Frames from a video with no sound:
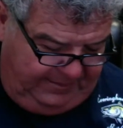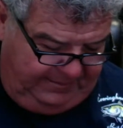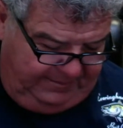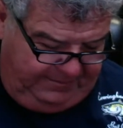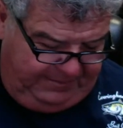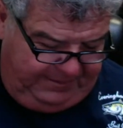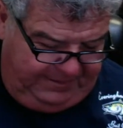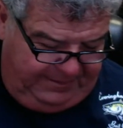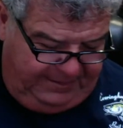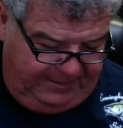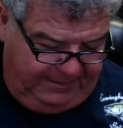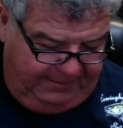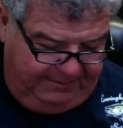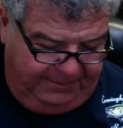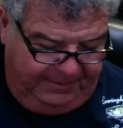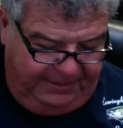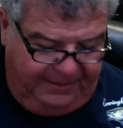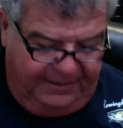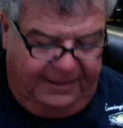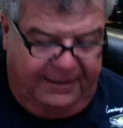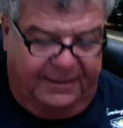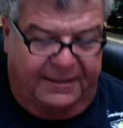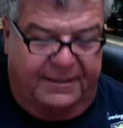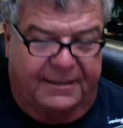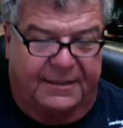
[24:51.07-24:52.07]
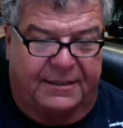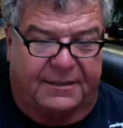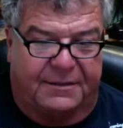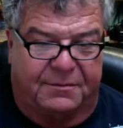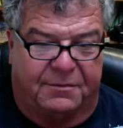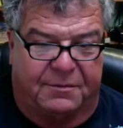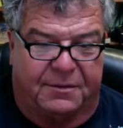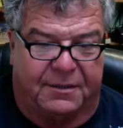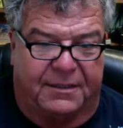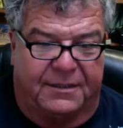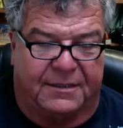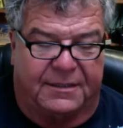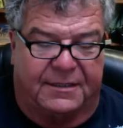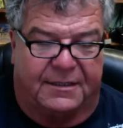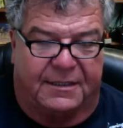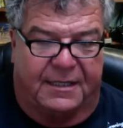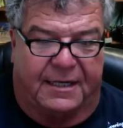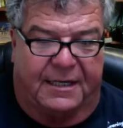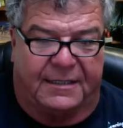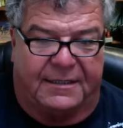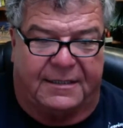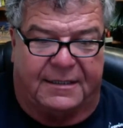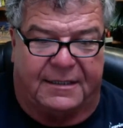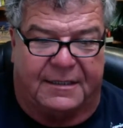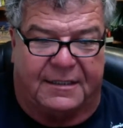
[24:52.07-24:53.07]
But something like this where it's
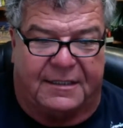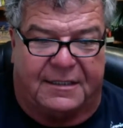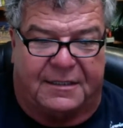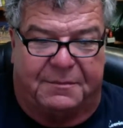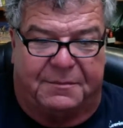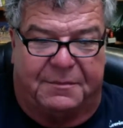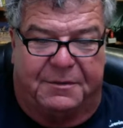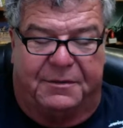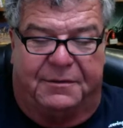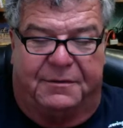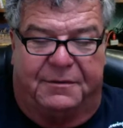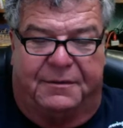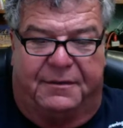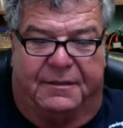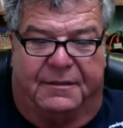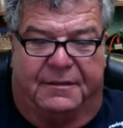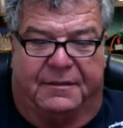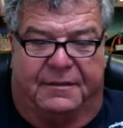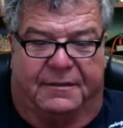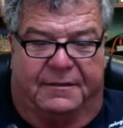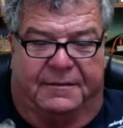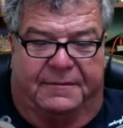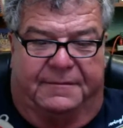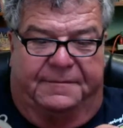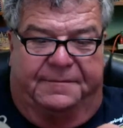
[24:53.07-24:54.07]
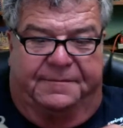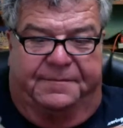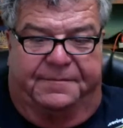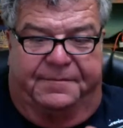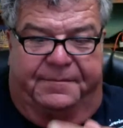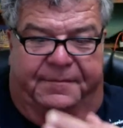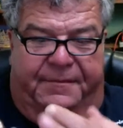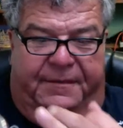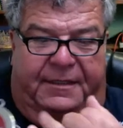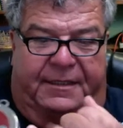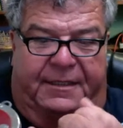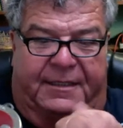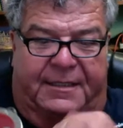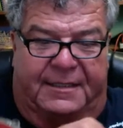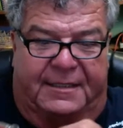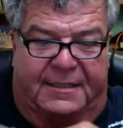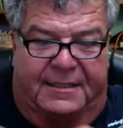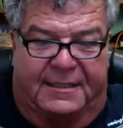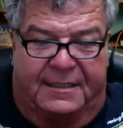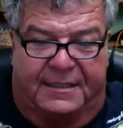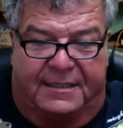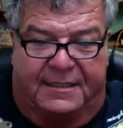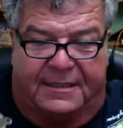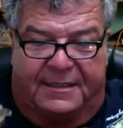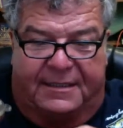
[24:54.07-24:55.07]
nice and smooth,
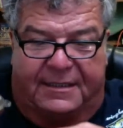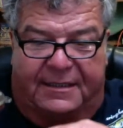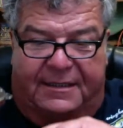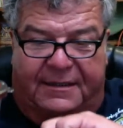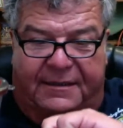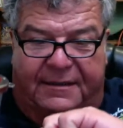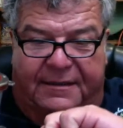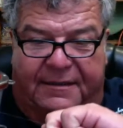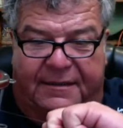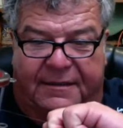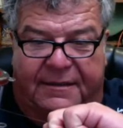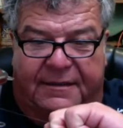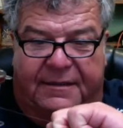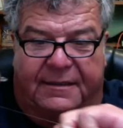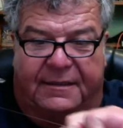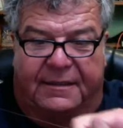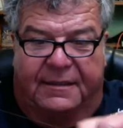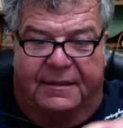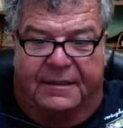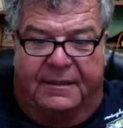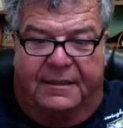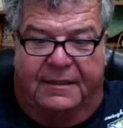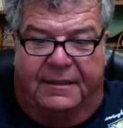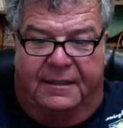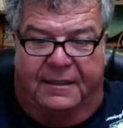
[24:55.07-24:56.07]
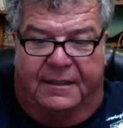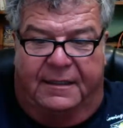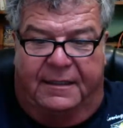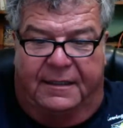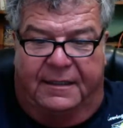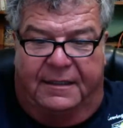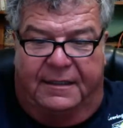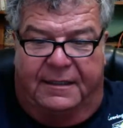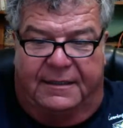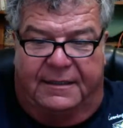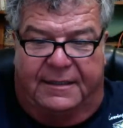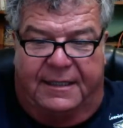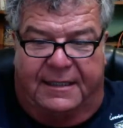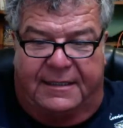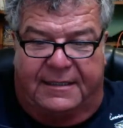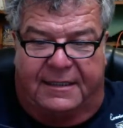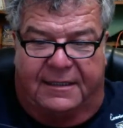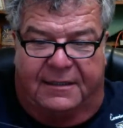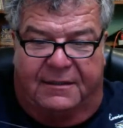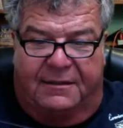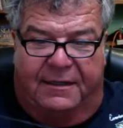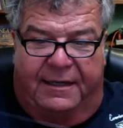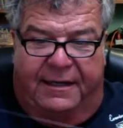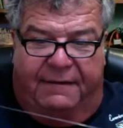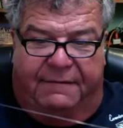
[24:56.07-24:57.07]
consistent, and it takes a
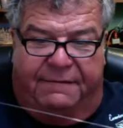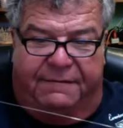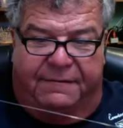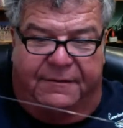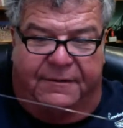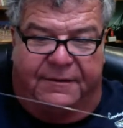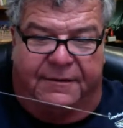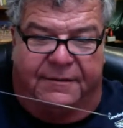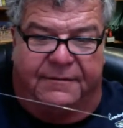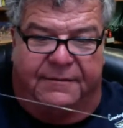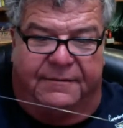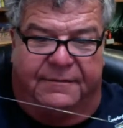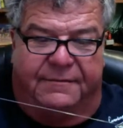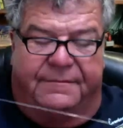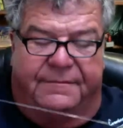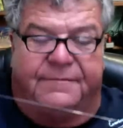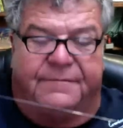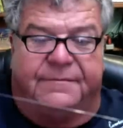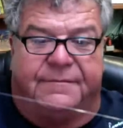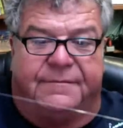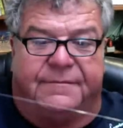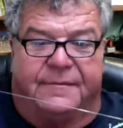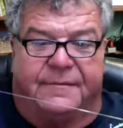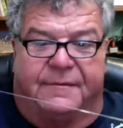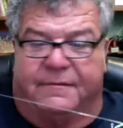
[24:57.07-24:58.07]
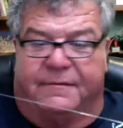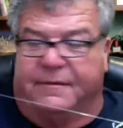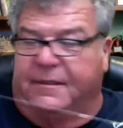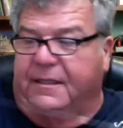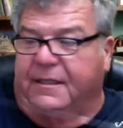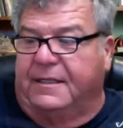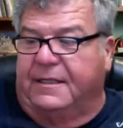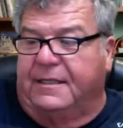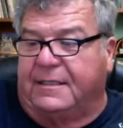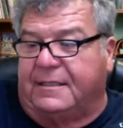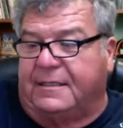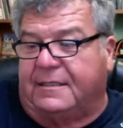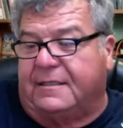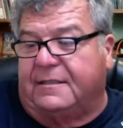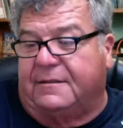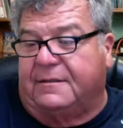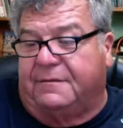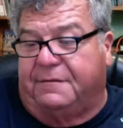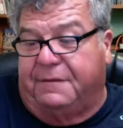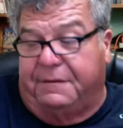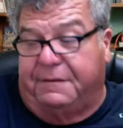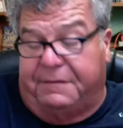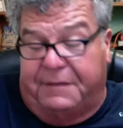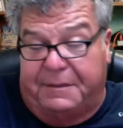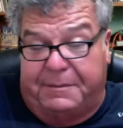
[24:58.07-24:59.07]
little effort. And this is
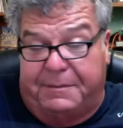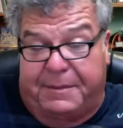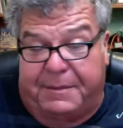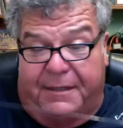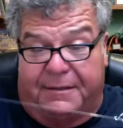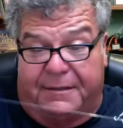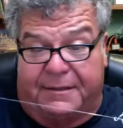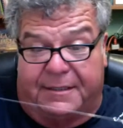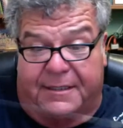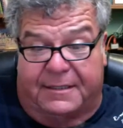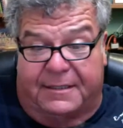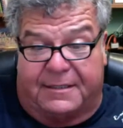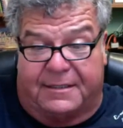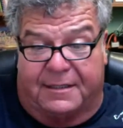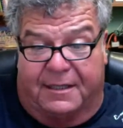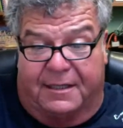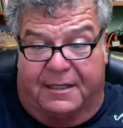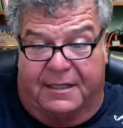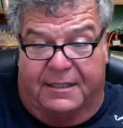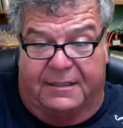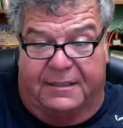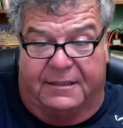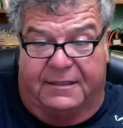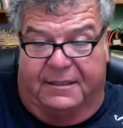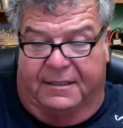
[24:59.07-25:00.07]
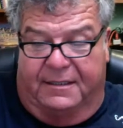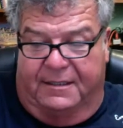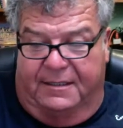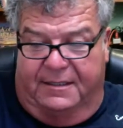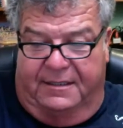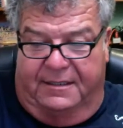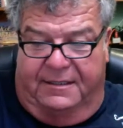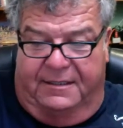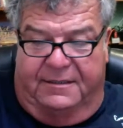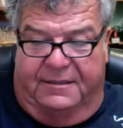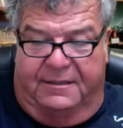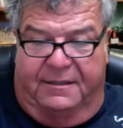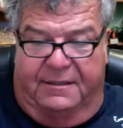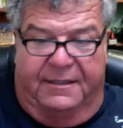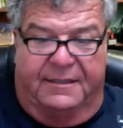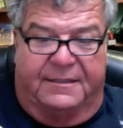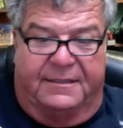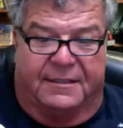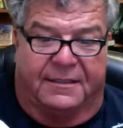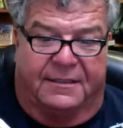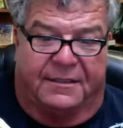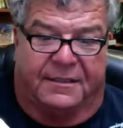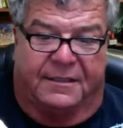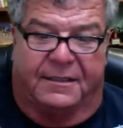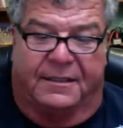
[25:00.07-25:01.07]
50-pound test line. So this
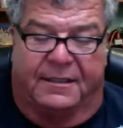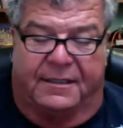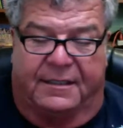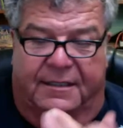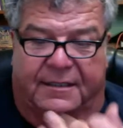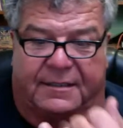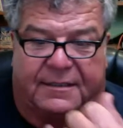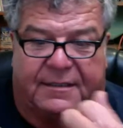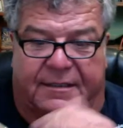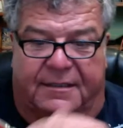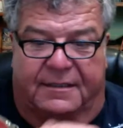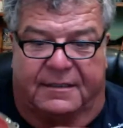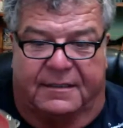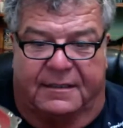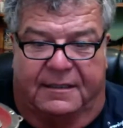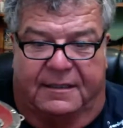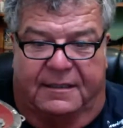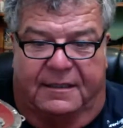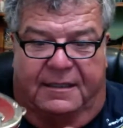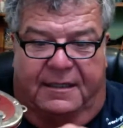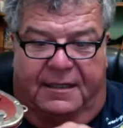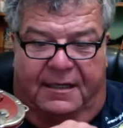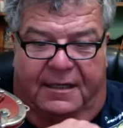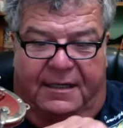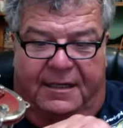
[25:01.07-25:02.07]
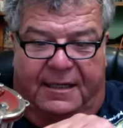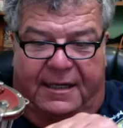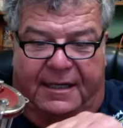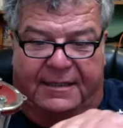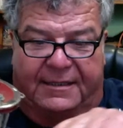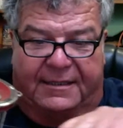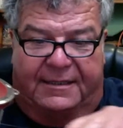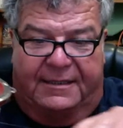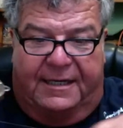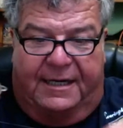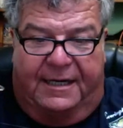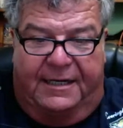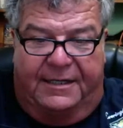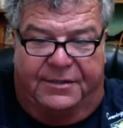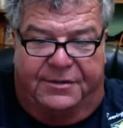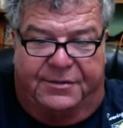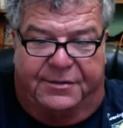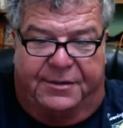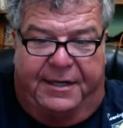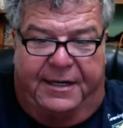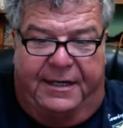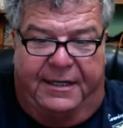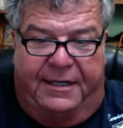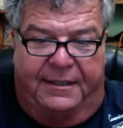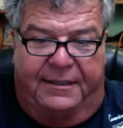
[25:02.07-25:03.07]
is good. This is a nice tight
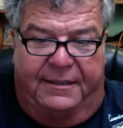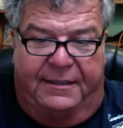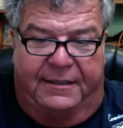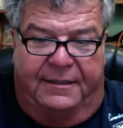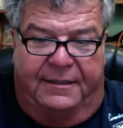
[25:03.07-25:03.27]
drag.